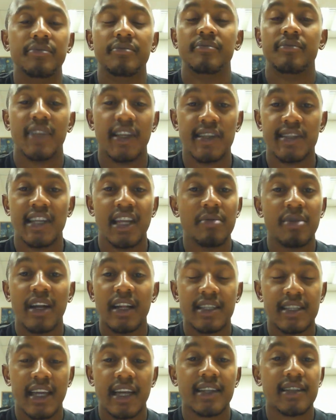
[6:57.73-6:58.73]
His neighbor
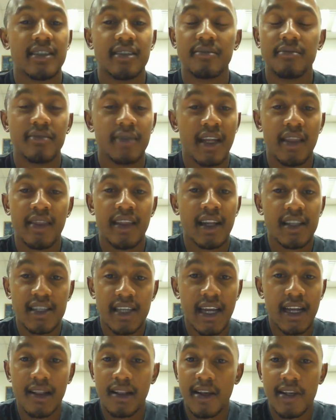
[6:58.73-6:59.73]
attacked him and the
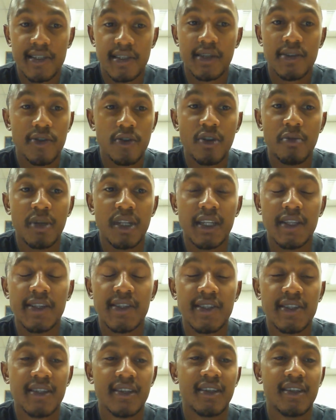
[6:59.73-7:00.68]
attack lasted 2 minutes.